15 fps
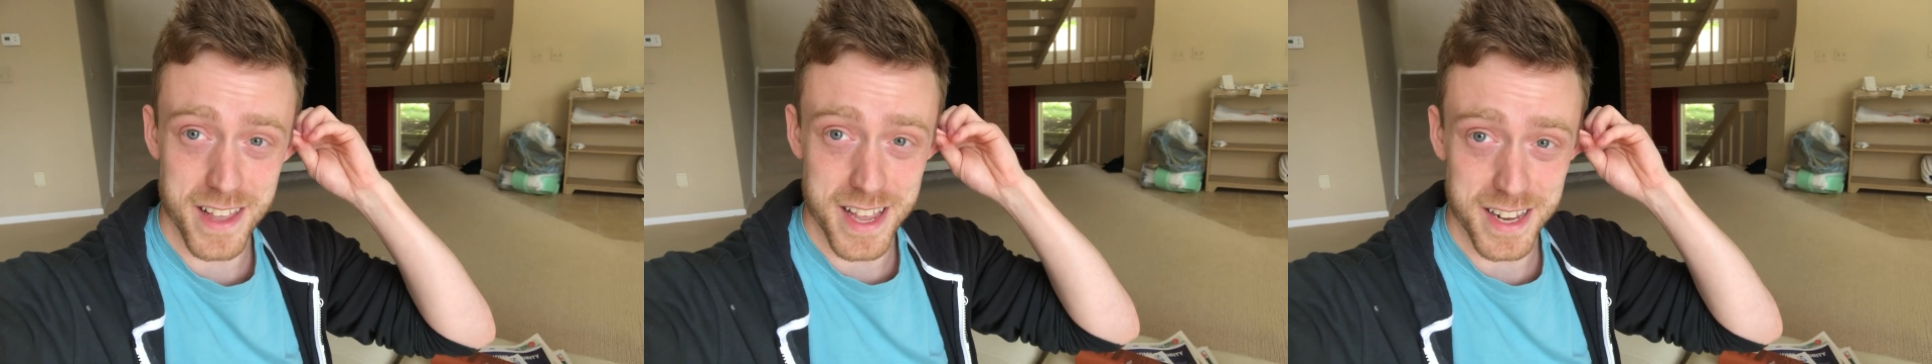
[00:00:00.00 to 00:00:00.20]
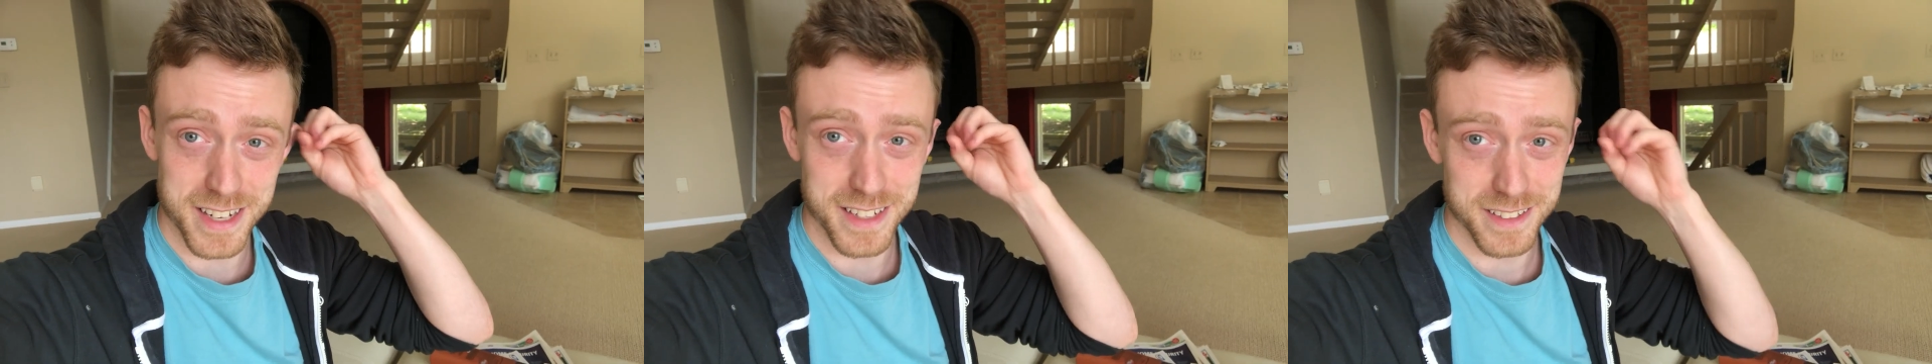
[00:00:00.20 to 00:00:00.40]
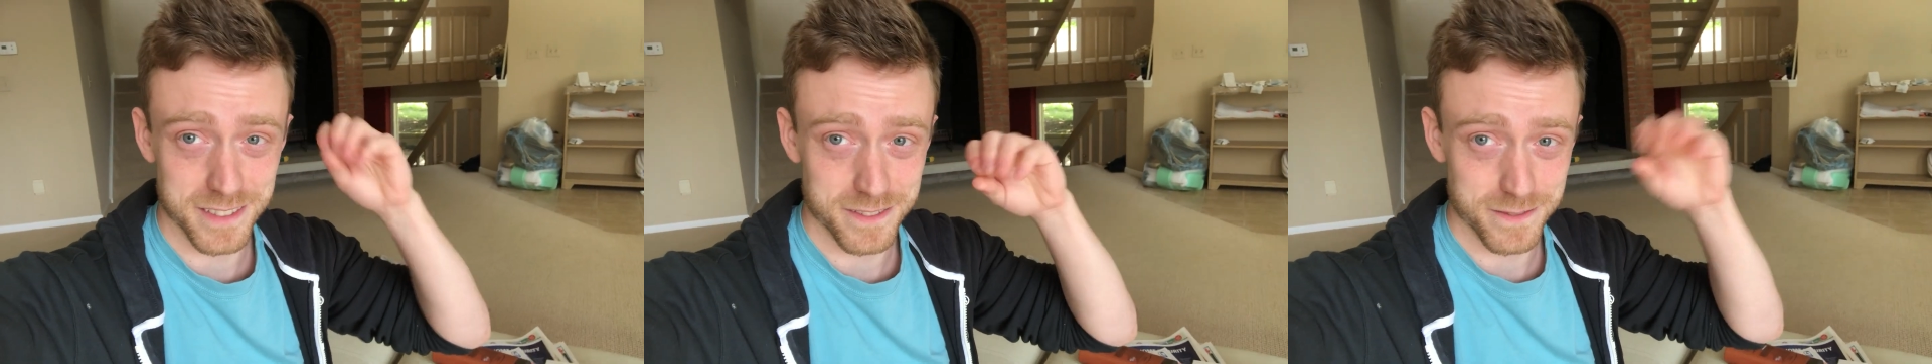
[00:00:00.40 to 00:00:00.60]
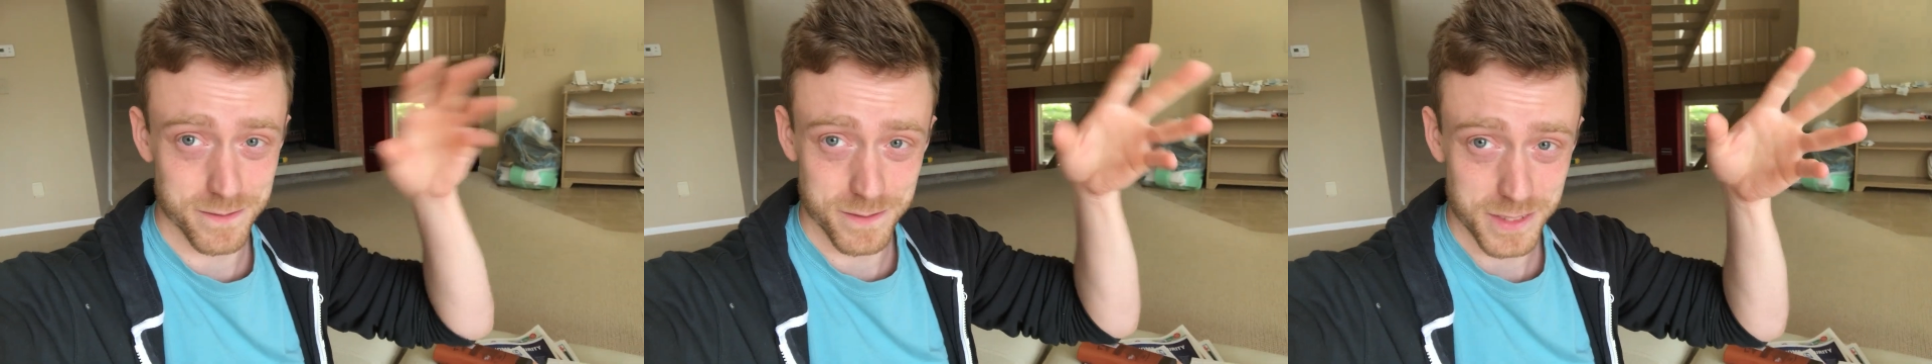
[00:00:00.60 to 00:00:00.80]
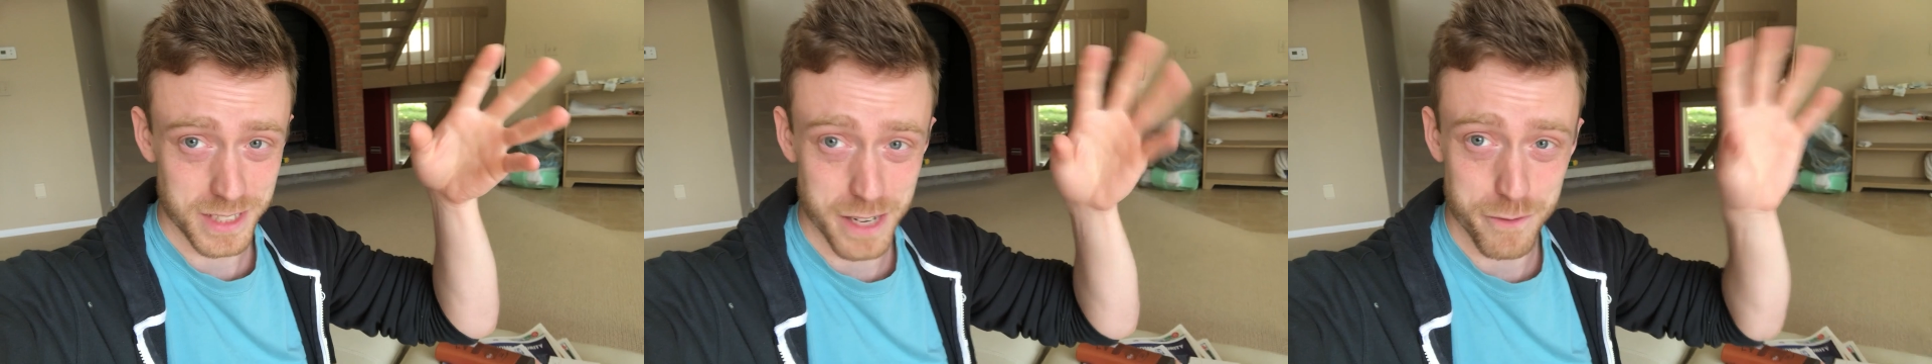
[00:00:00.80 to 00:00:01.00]
then
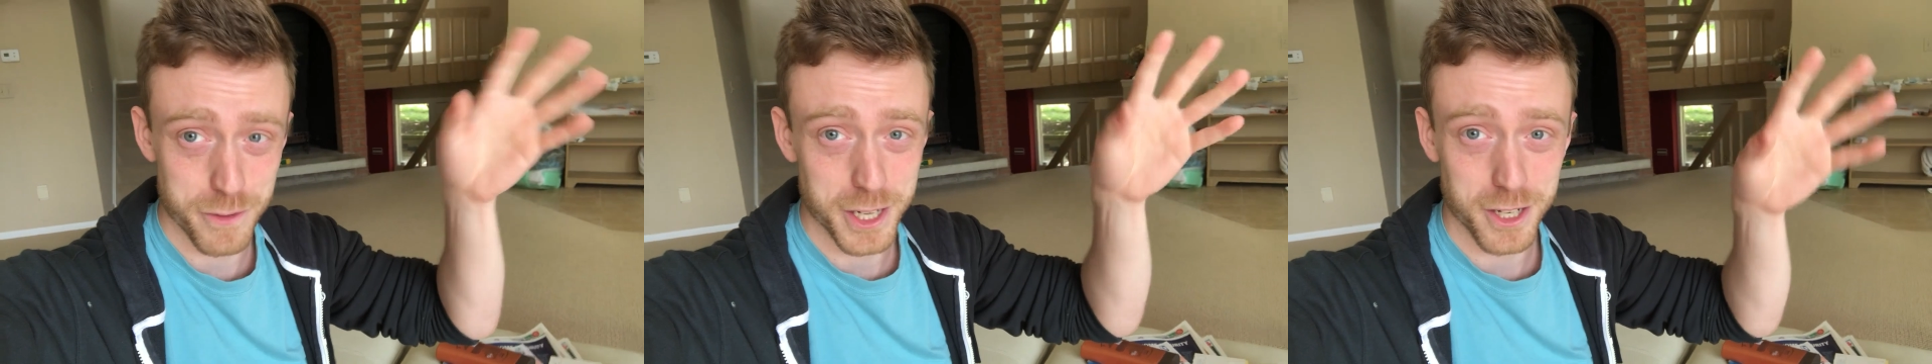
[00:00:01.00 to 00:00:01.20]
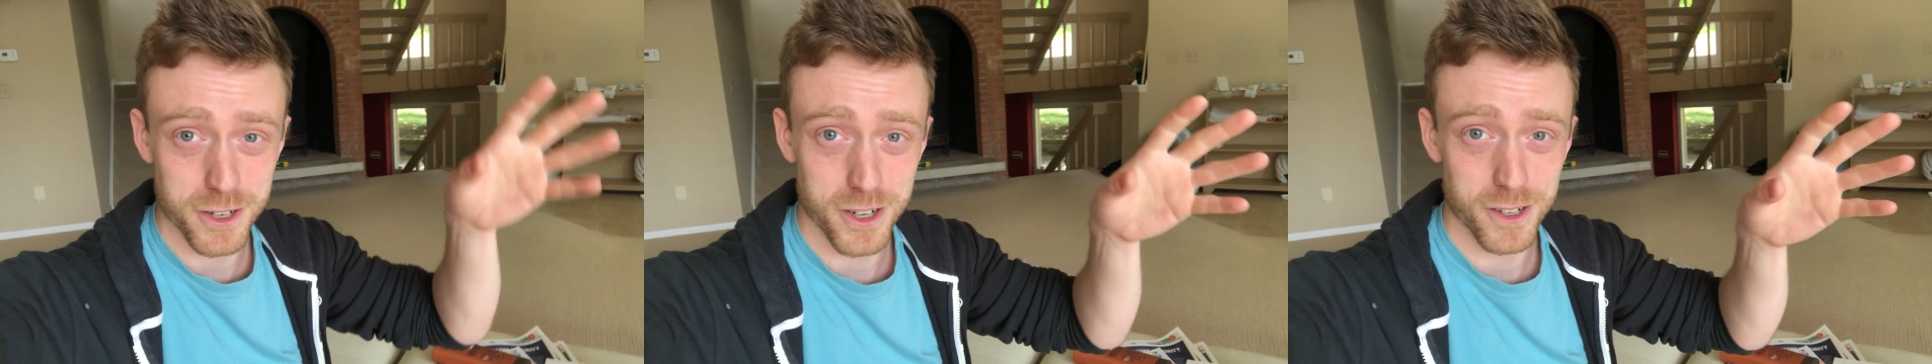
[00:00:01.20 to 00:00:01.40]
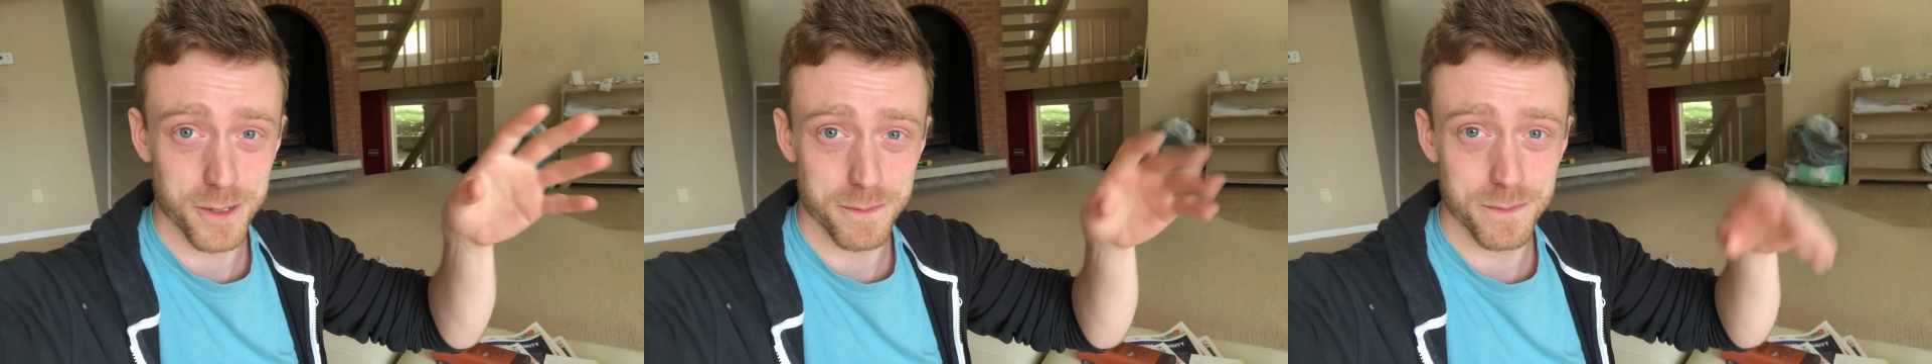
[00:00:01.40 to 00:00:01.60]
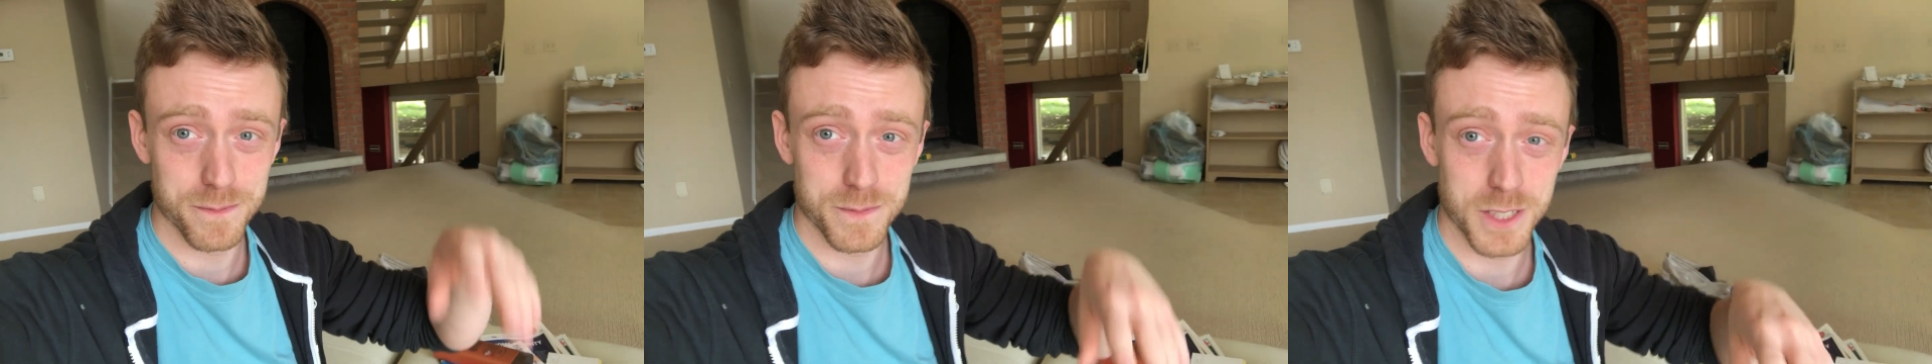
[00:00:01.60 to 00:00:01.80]
configure,